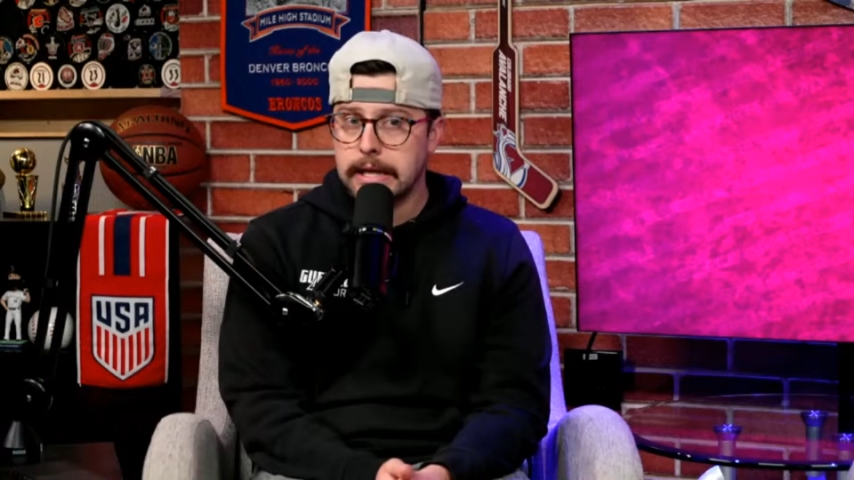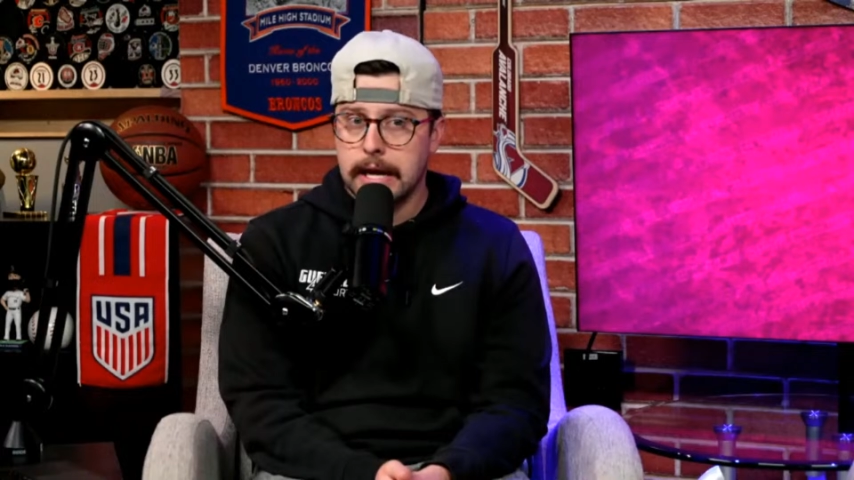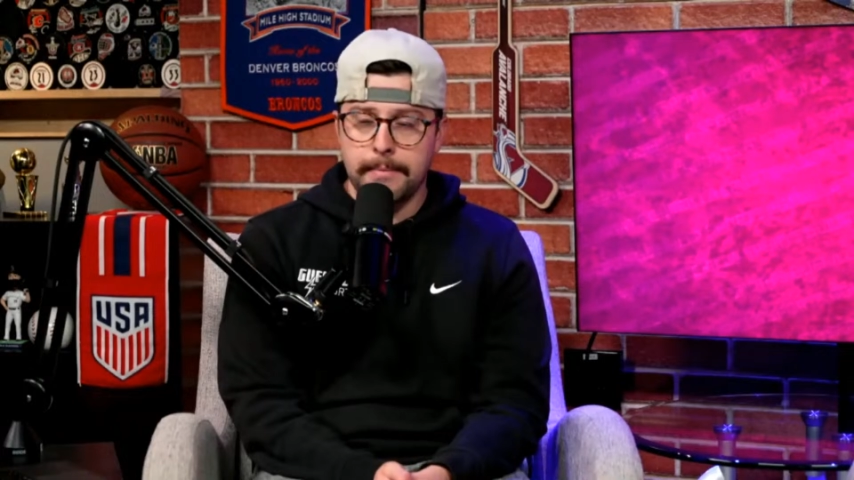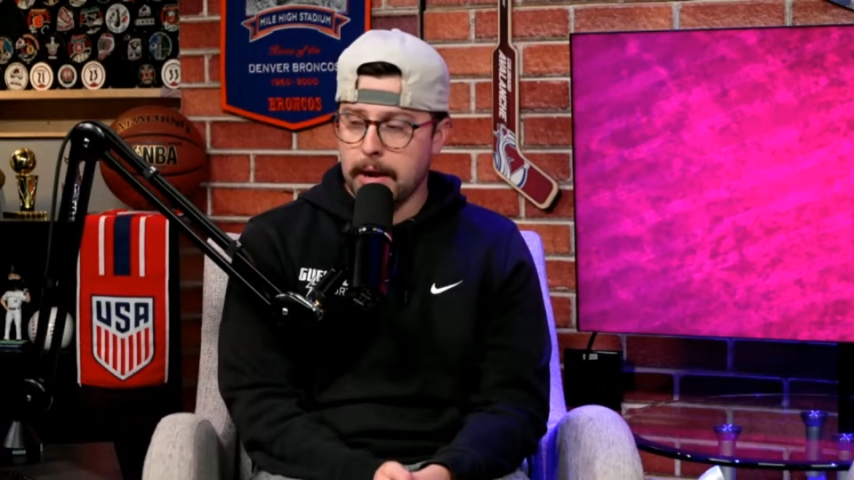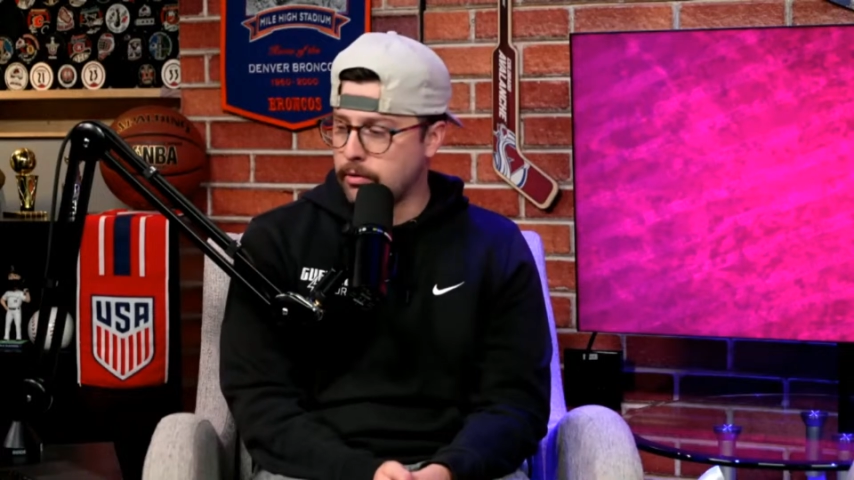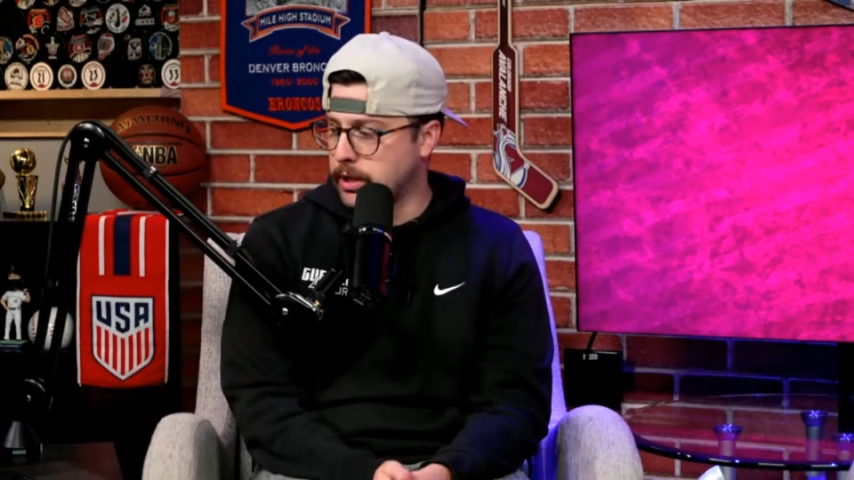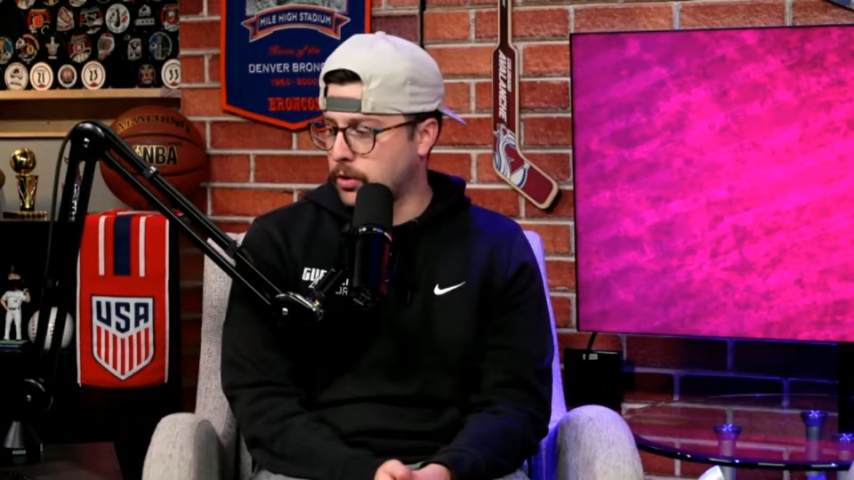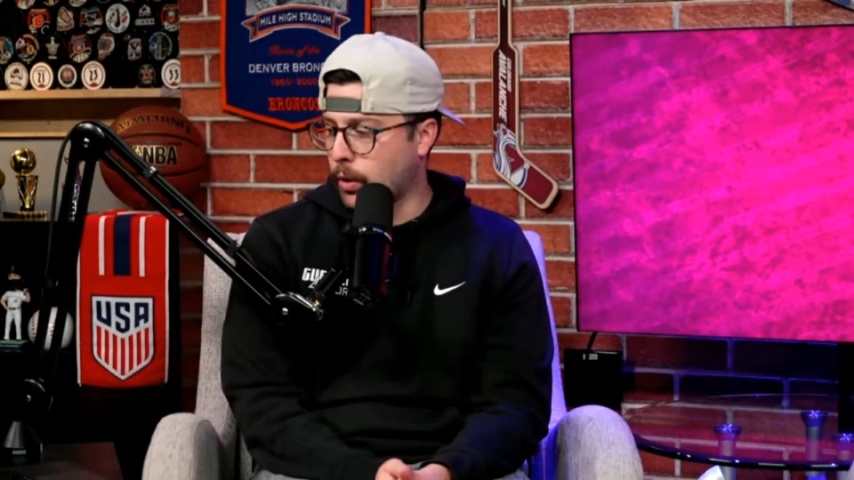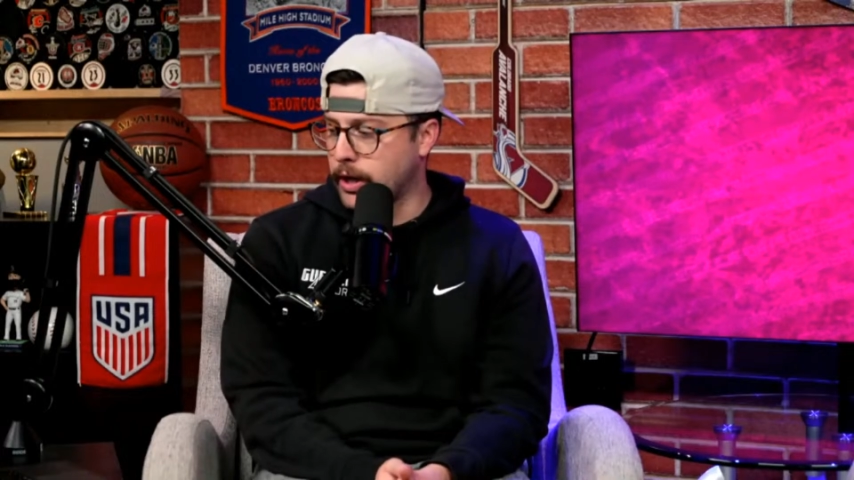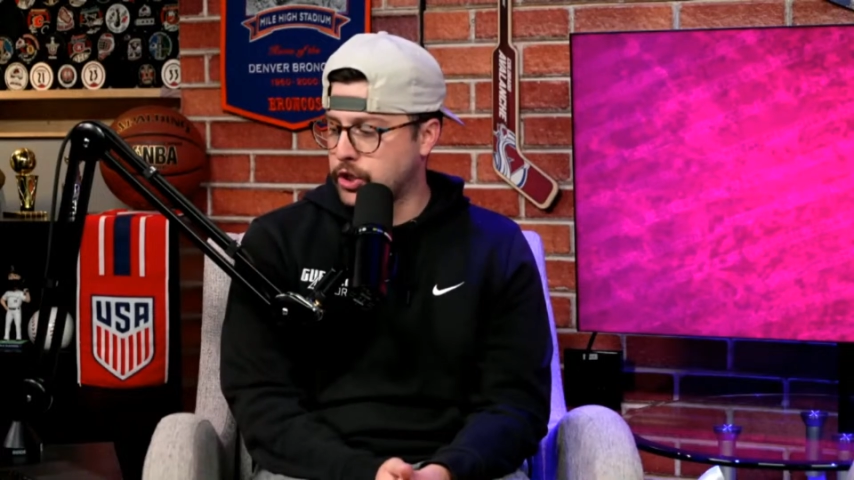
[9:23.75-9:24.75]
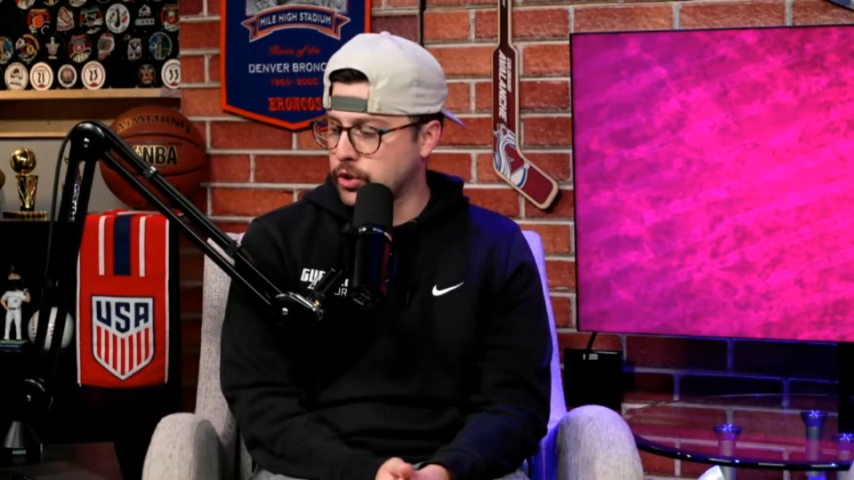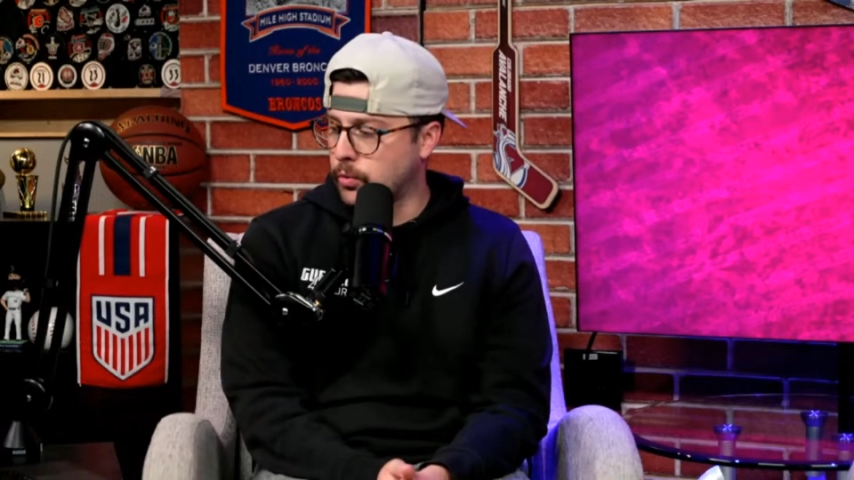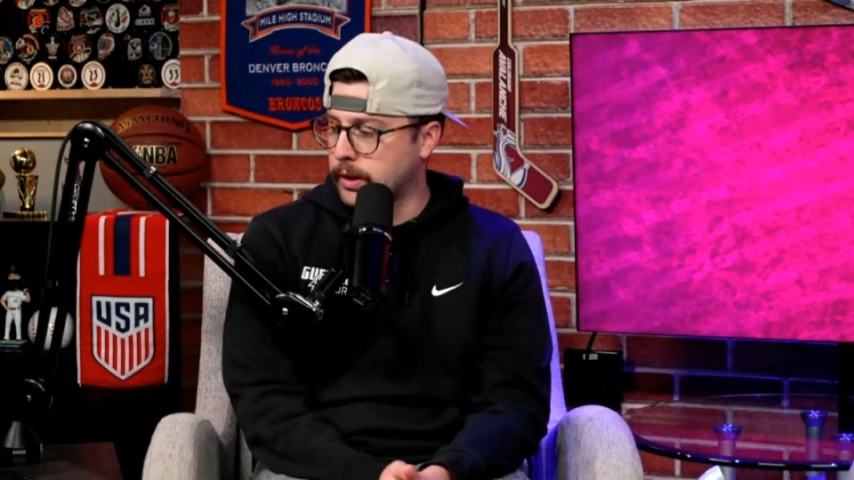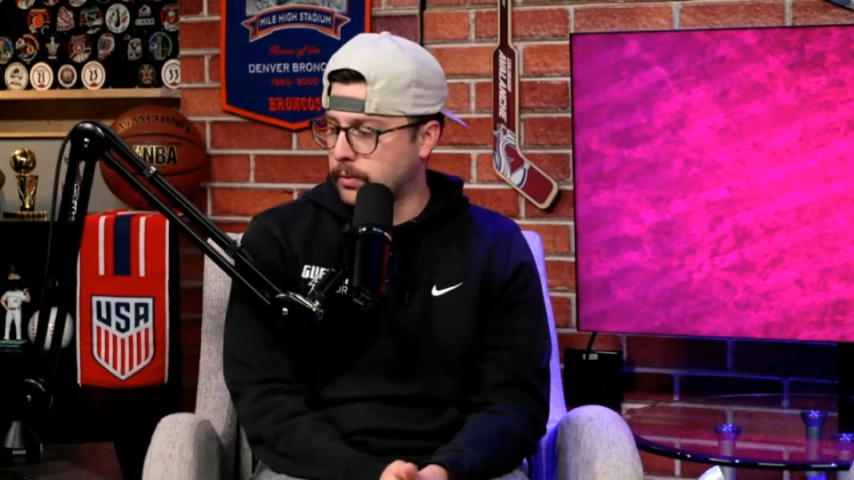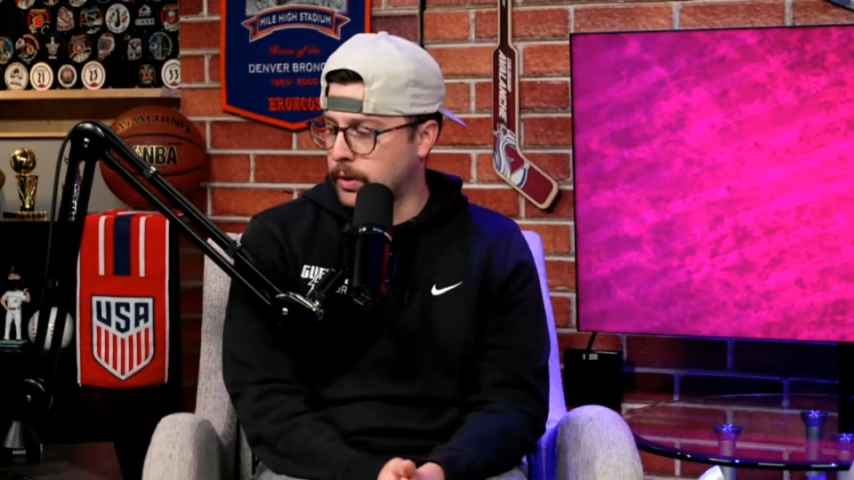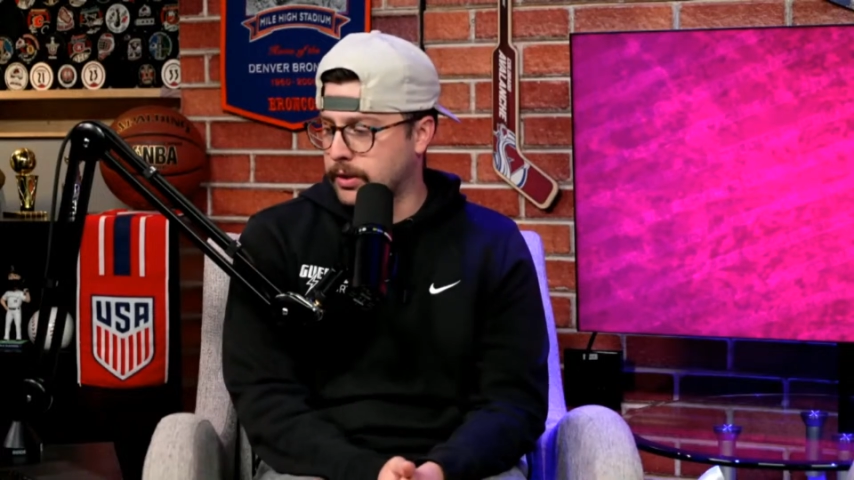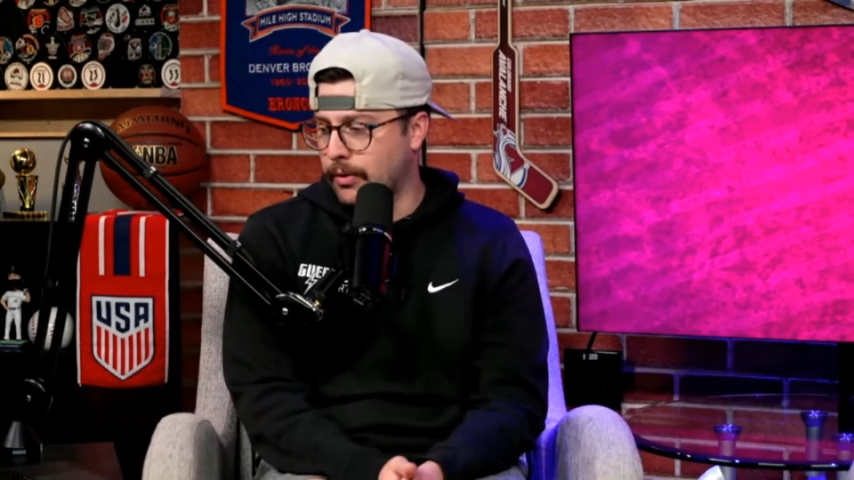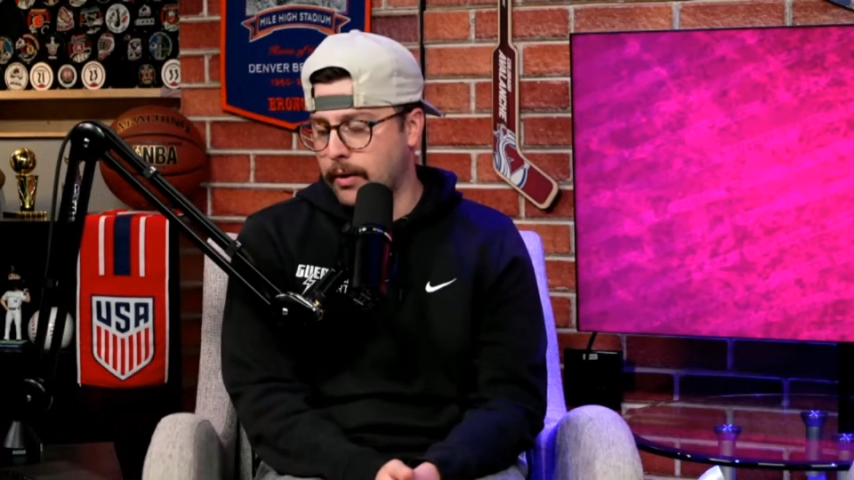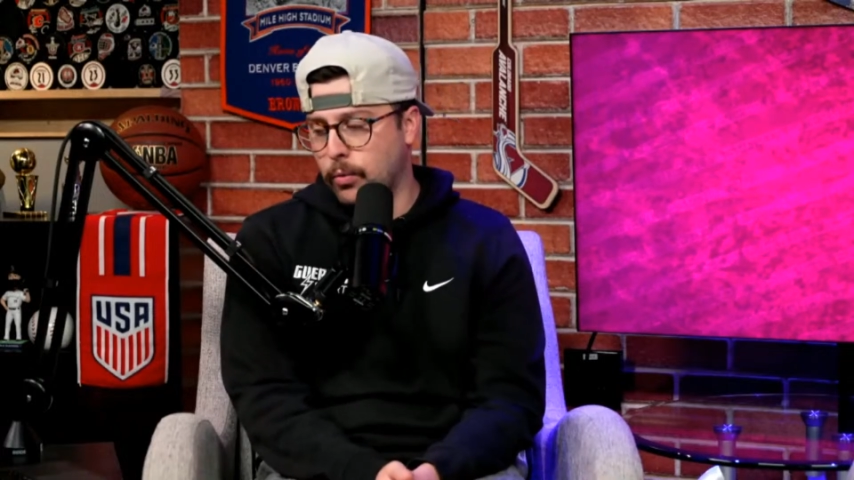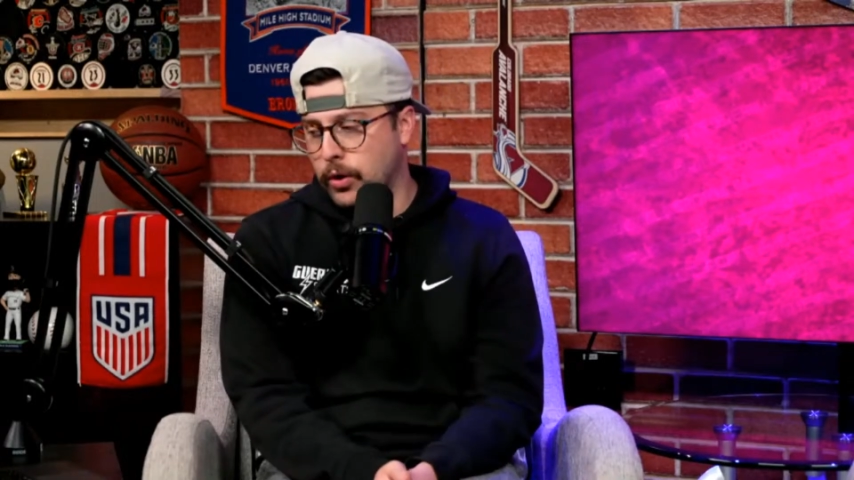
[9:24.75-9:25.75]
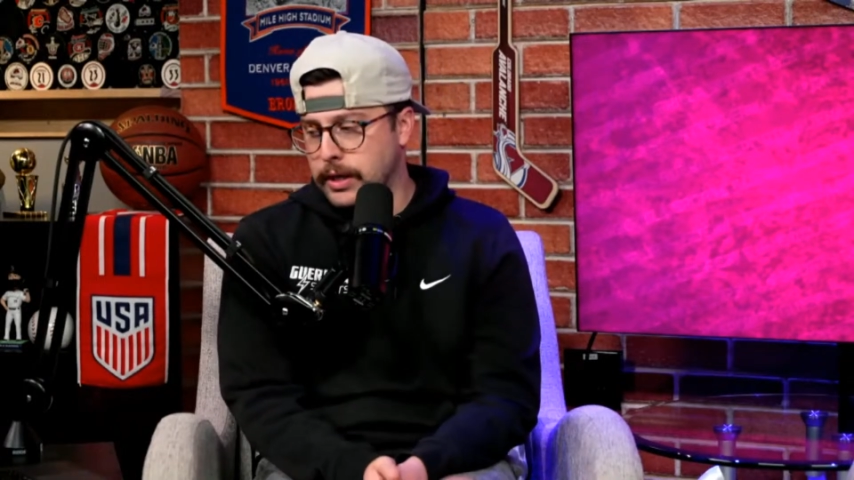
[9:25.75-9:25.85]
I'm not really quite sure what the right word